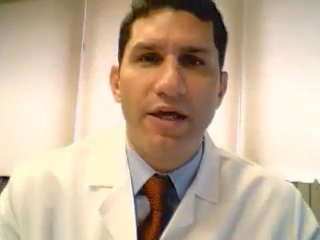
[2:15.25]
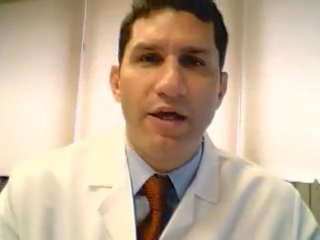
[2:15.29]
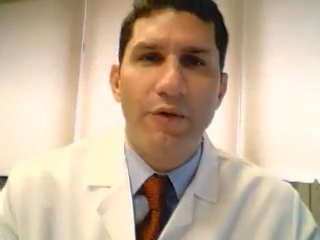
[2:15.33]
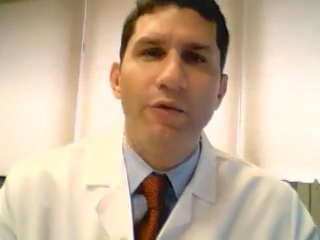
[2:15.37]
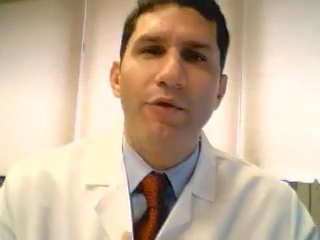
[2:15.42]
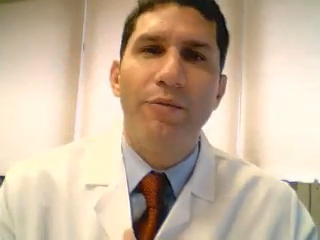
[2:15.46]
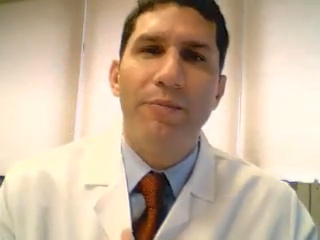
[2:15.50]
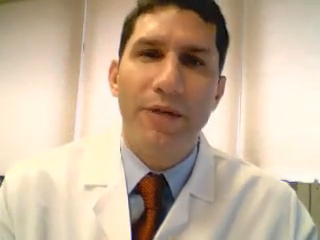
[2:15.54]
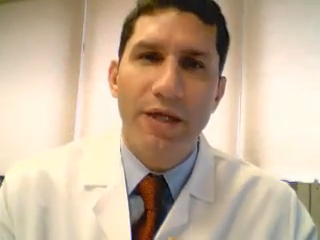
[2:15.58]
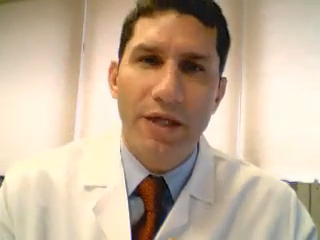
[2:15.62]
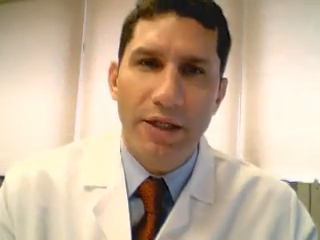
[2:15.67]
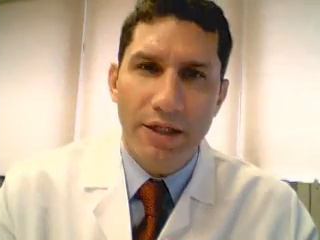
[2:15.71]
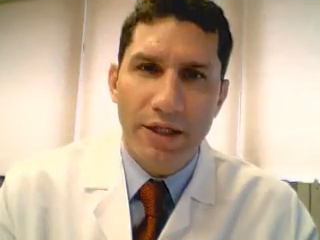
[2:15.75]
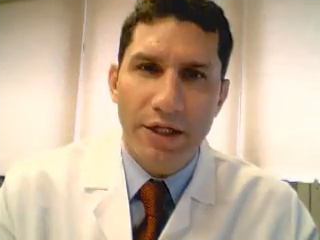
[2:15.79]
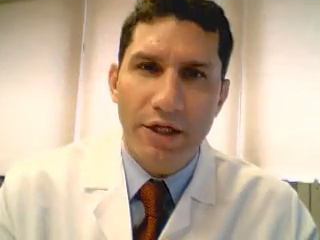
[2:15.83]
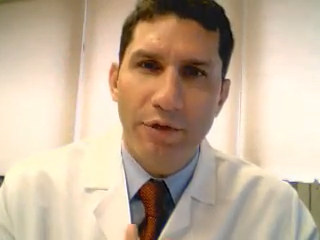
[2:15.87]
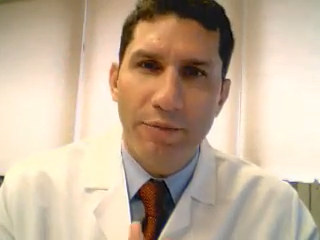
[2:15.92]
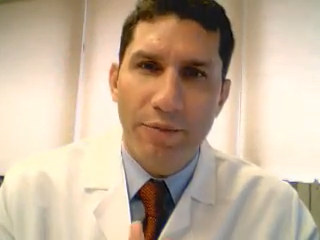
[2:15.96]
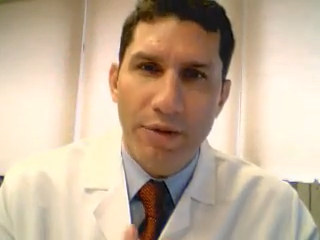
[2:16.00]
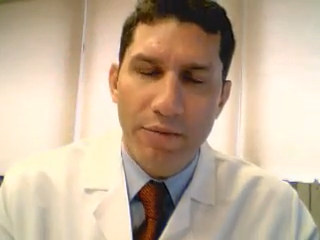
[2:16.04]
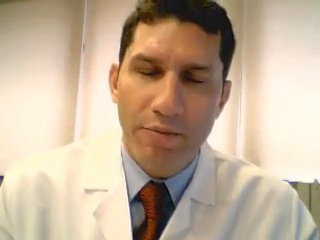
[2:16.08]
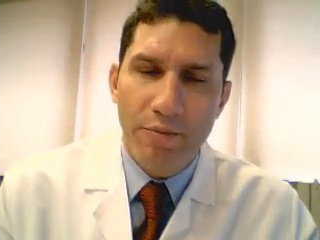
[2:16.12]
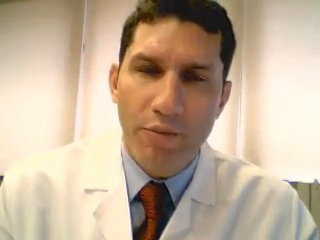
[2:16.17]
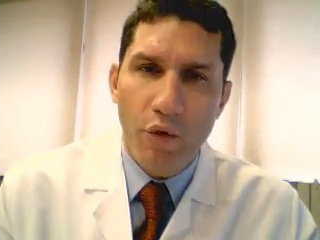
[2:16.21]
it will be a
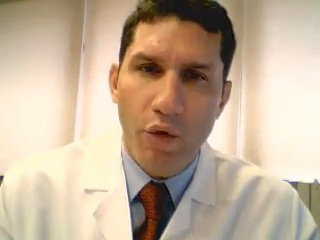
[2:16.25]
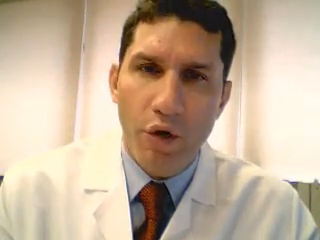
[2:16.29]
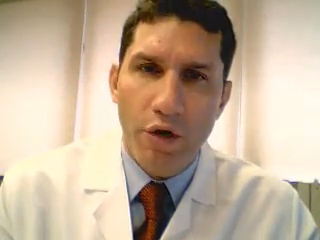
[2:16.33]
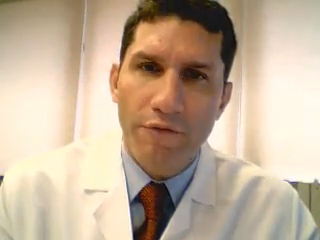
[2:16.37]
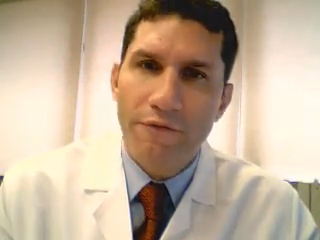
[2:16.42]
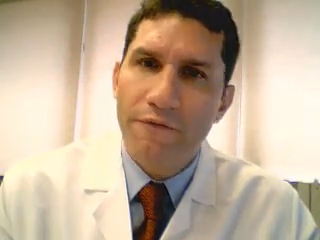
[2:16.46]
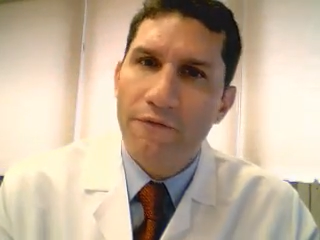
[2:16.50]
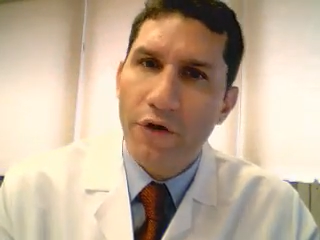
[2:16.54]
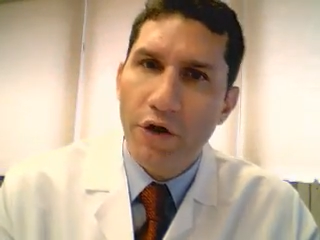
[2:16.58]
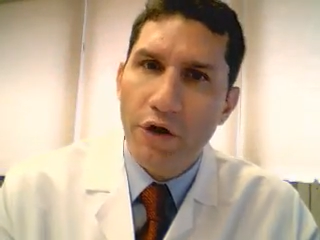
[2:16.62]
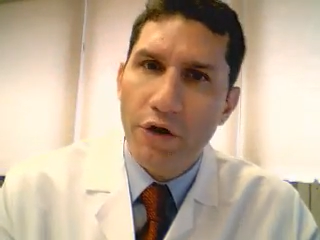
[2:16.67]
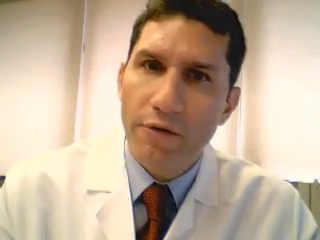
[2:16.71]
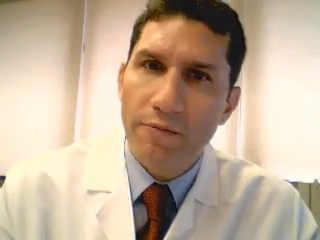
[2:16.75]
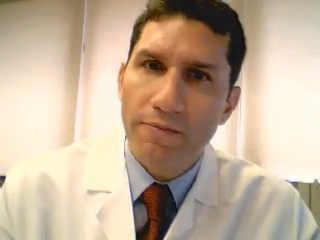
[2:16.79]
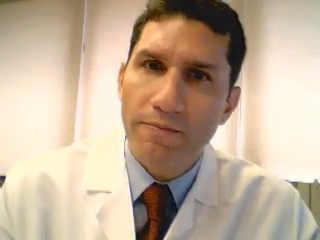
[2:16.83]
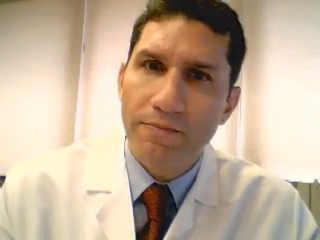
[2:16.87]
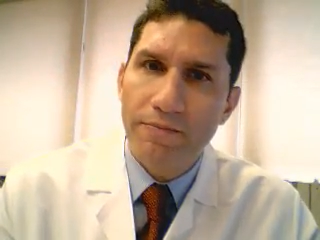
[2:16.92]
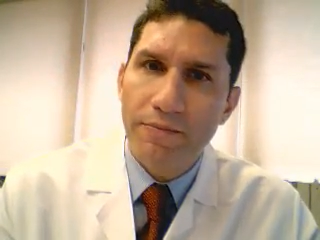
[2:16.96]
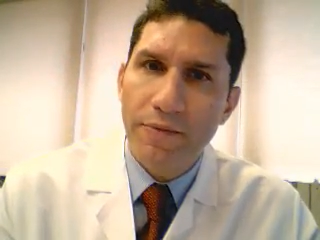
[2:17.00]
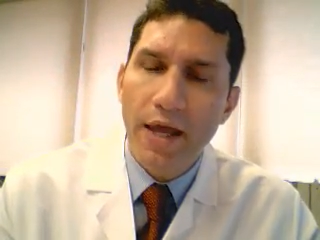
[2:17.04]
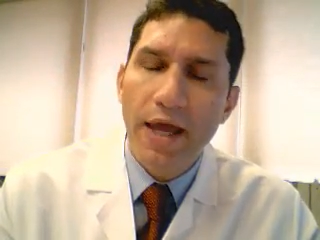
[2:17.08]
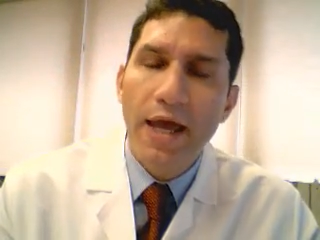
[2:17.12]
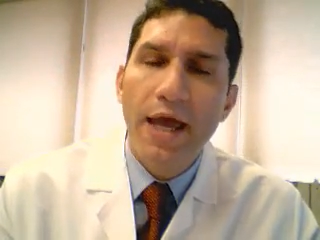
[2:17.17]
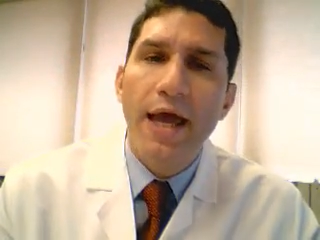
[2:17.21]
little bit more
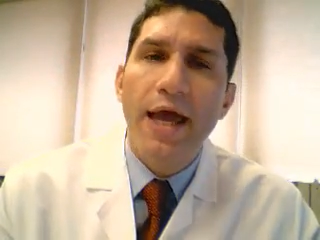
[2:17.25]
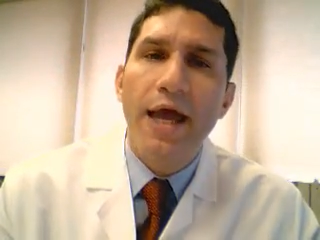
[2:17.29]
firm,